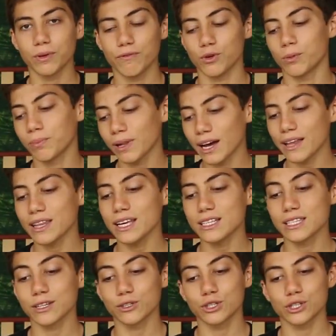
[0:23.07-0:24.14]
If you apply these,
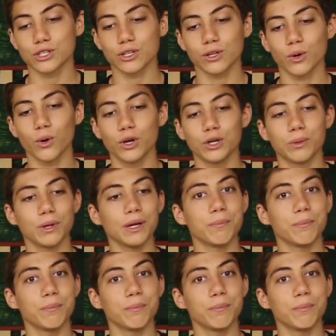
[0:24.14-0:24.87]
they're just going to